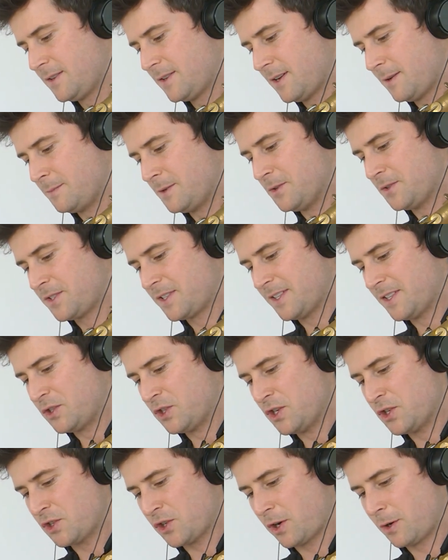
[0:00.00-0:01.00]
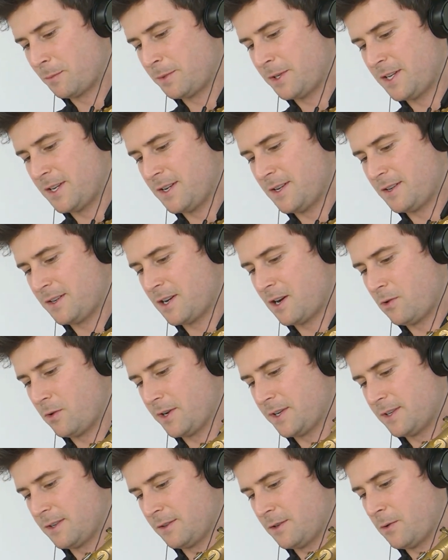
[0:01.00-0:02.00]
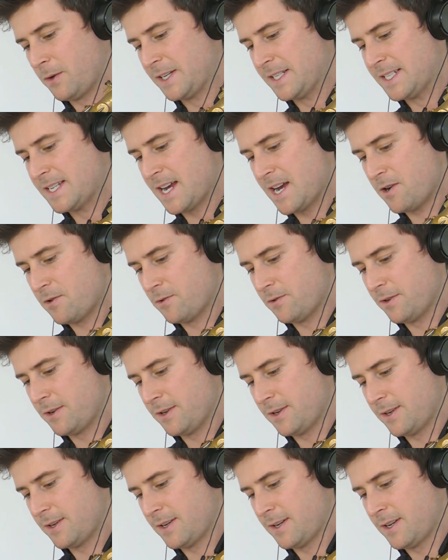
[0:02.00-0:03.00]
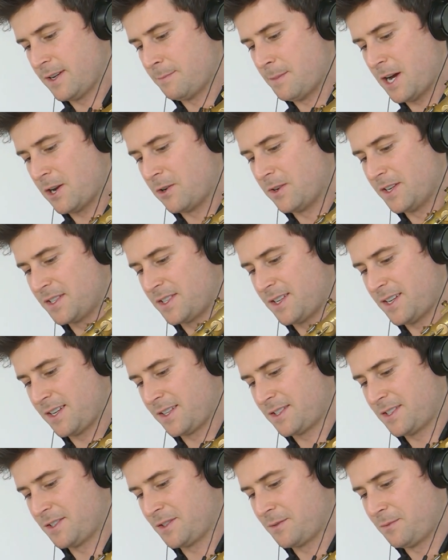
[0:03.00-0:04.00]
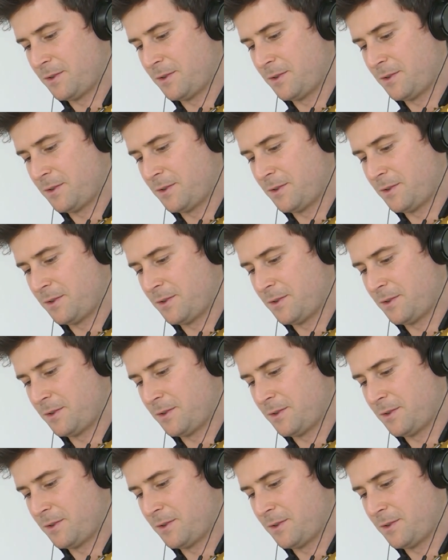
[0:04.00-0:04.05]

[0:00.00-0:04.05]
I'm used to the G sharp key going down on modern day saxes